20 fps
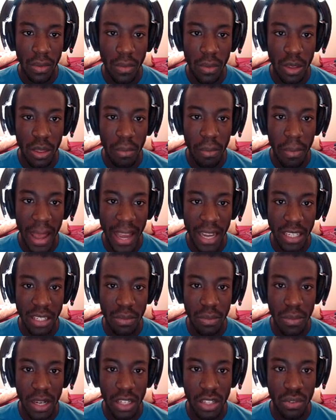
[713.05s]
with
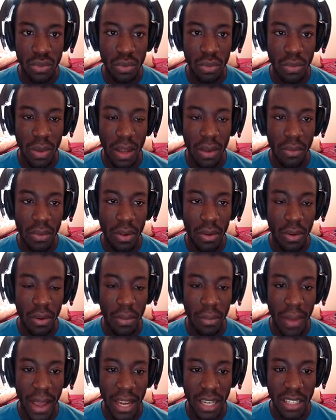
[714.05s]
Max Mushroom,
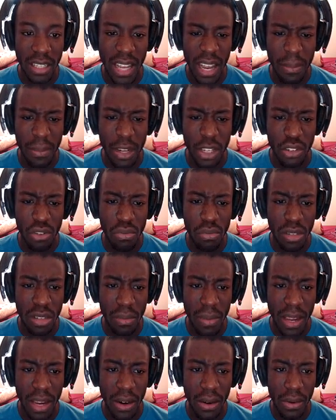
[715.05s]
or Max, not Mushroom,
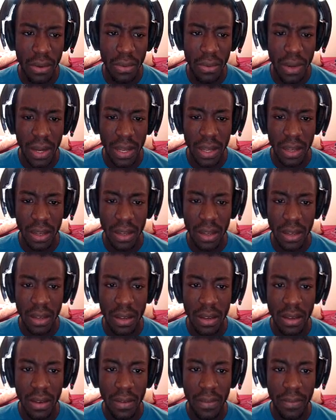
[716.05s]
Tomato. What?
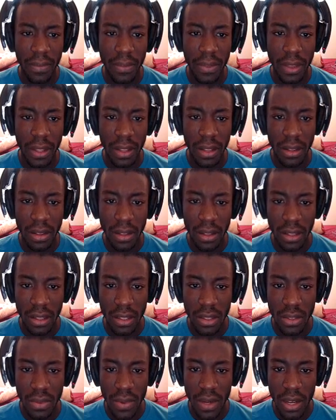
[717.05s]

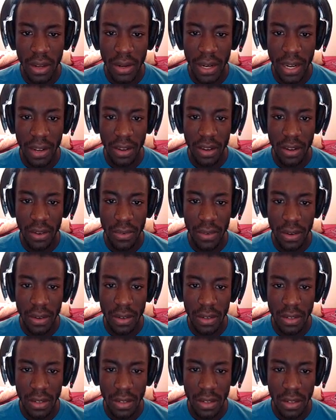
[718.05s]
Do we go down here
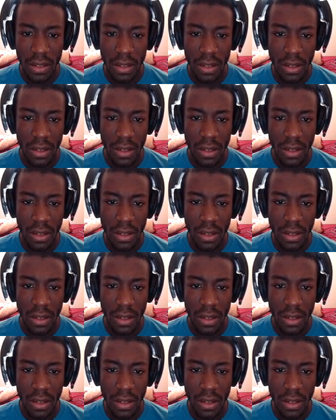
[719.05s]
first?